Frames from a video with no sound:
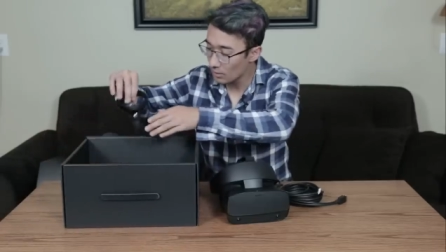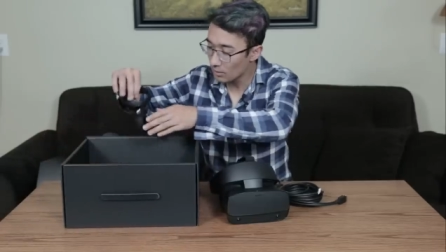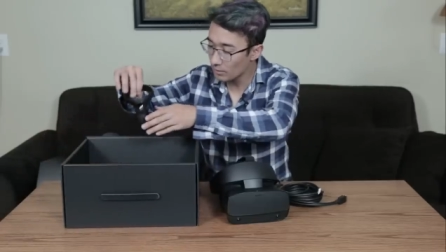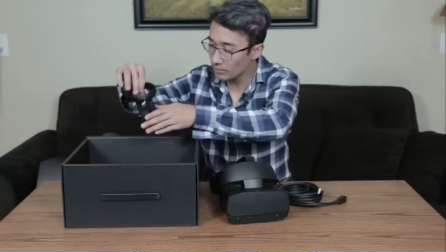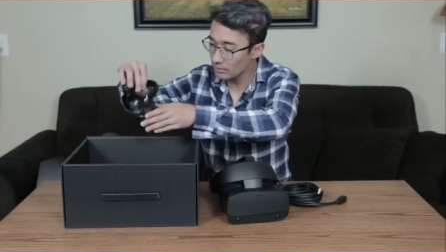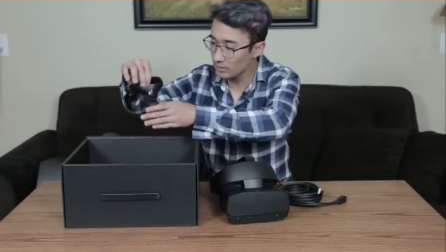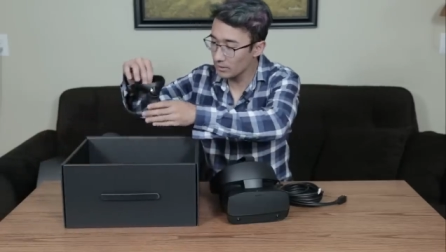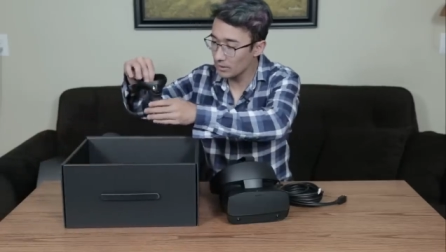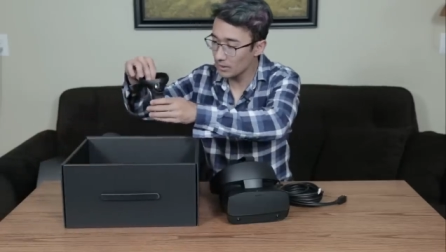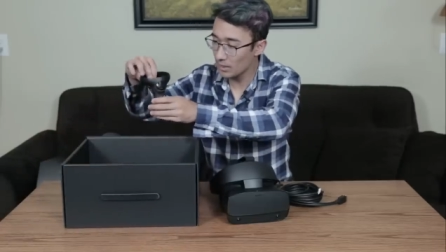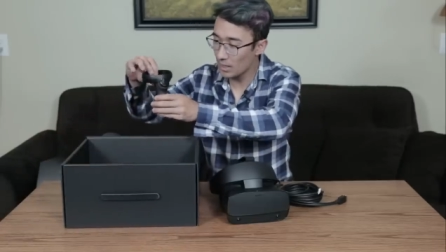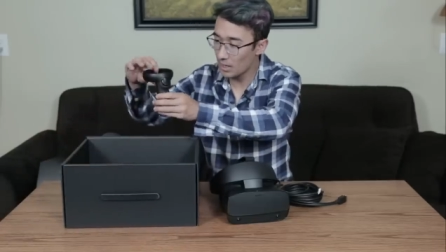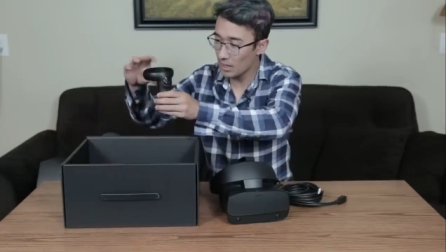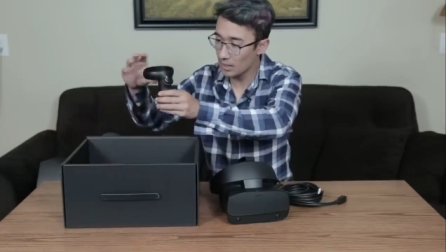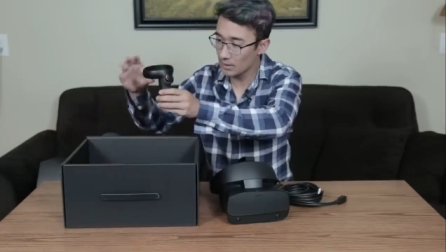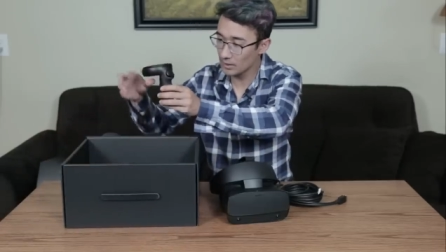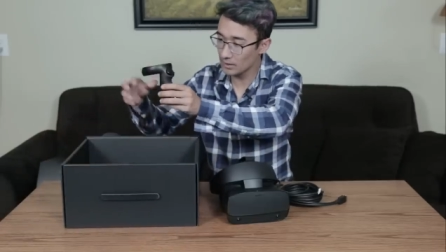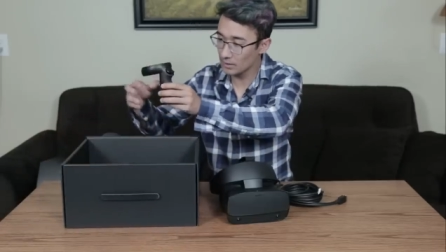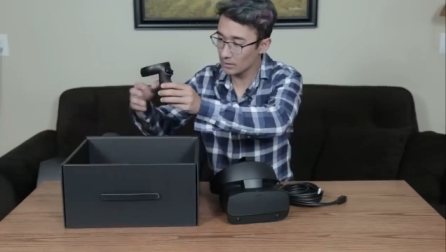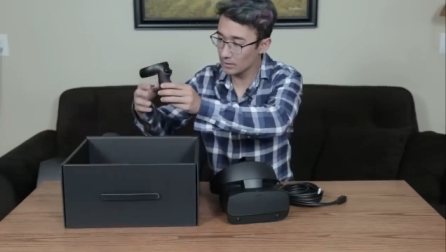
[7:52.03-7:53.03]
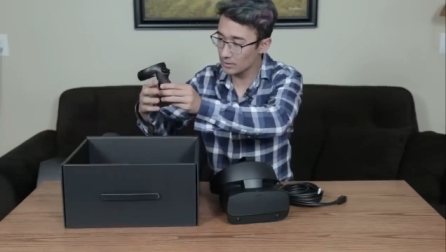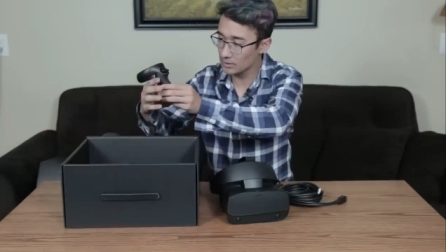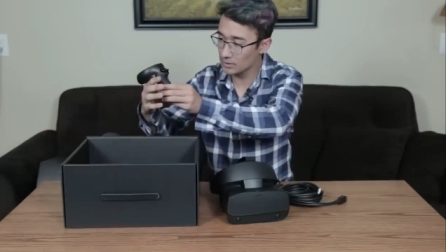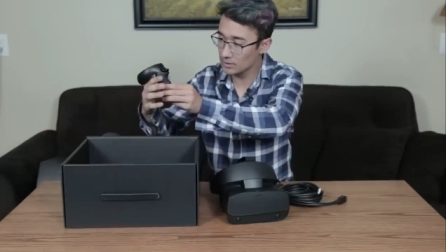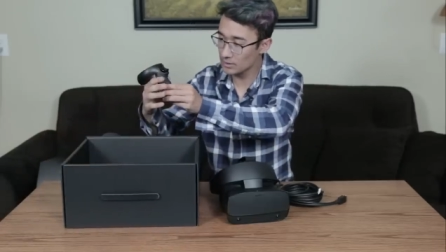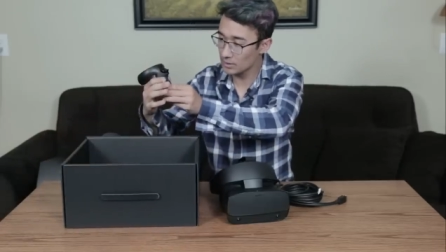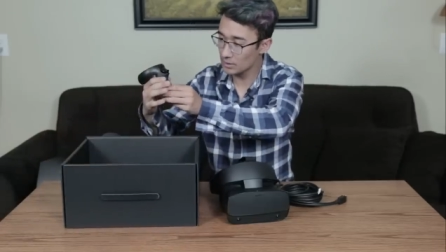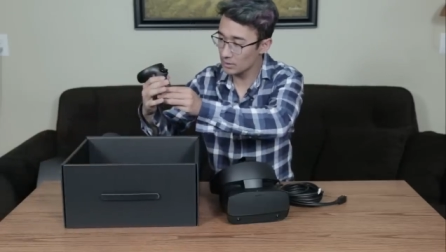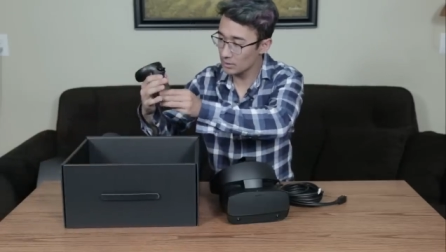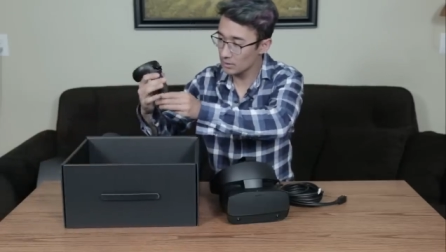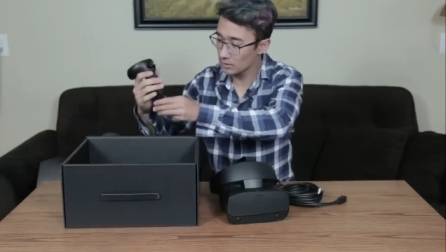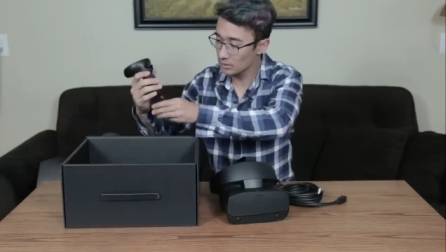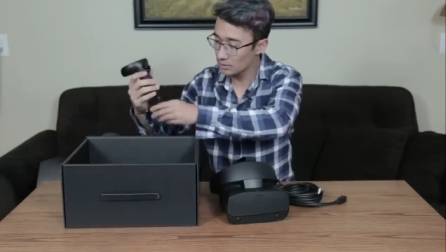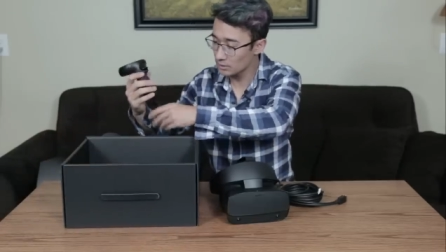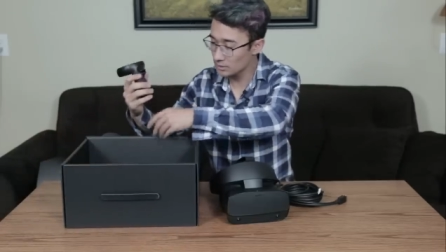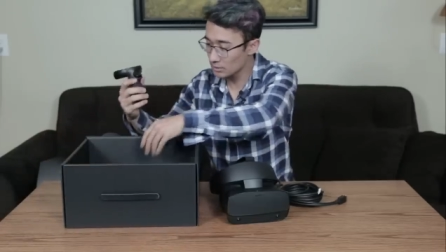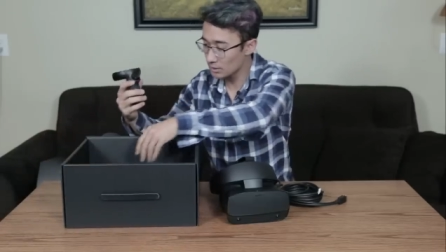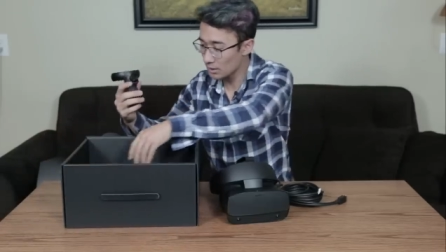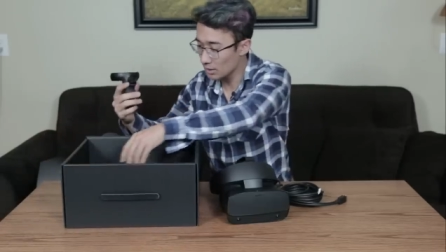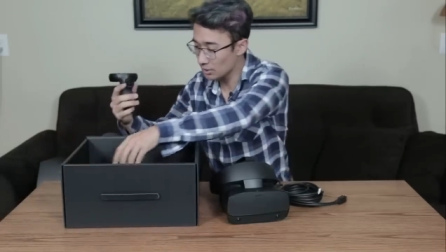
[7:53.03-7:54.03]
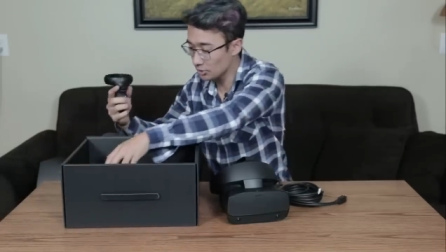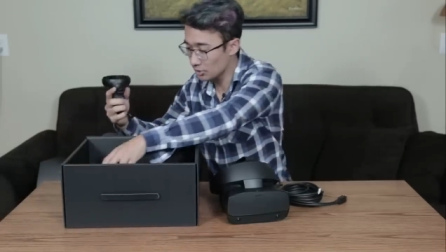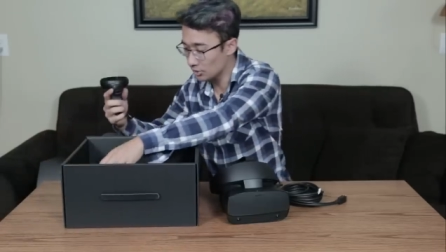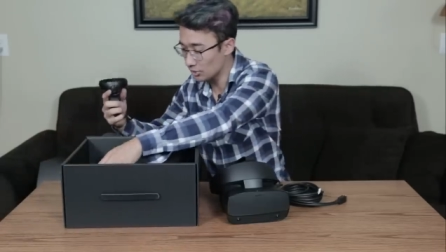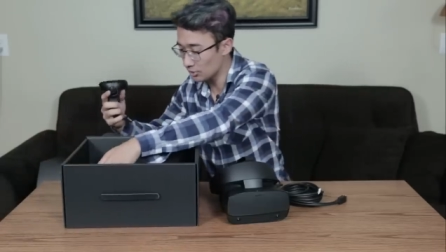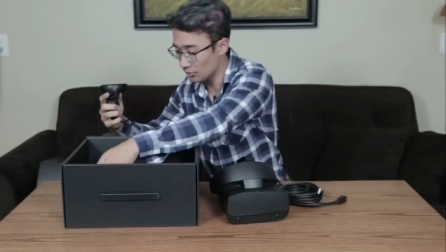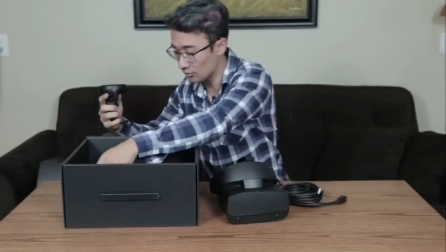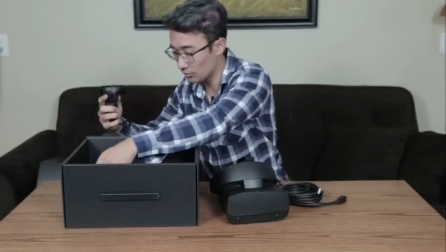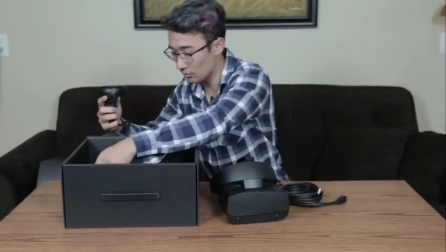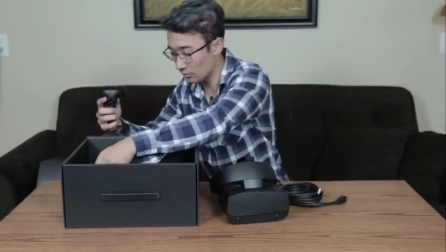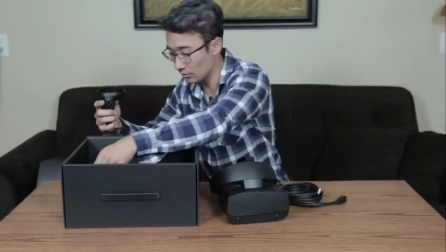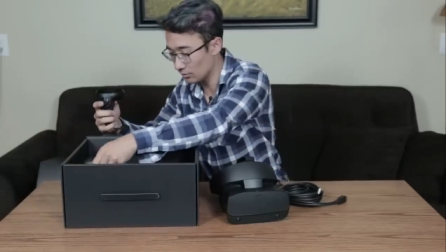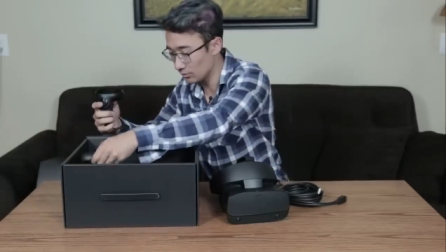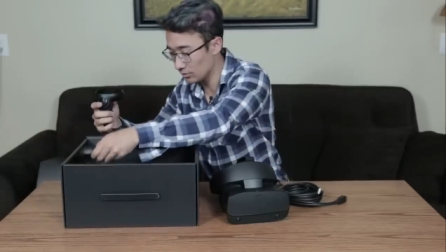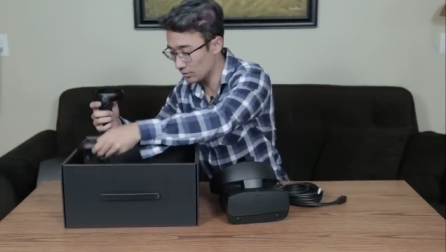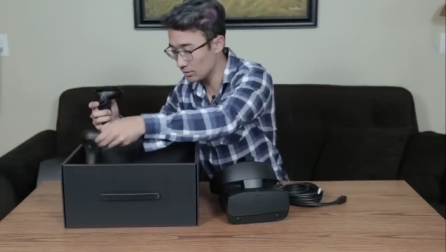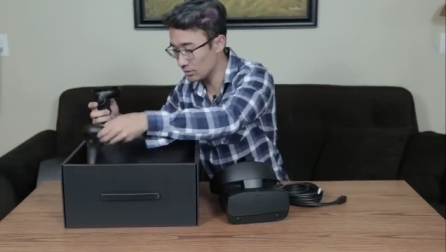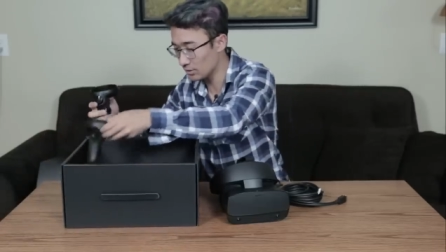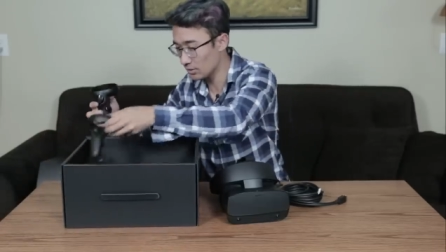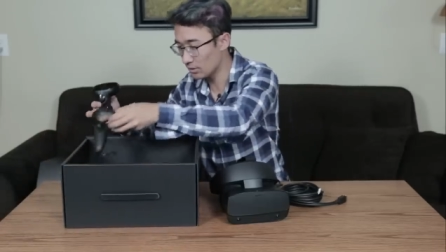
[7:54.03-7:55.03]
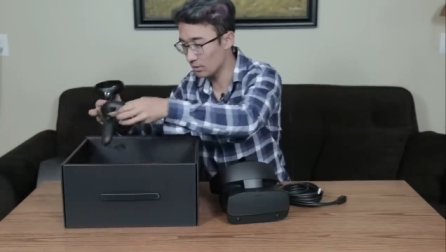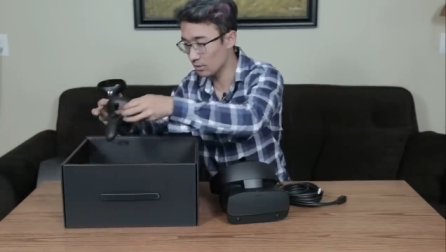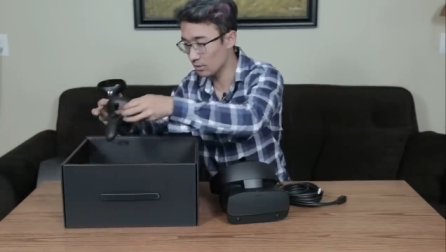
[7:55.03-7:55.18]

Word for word: are the Oculus touch controllers.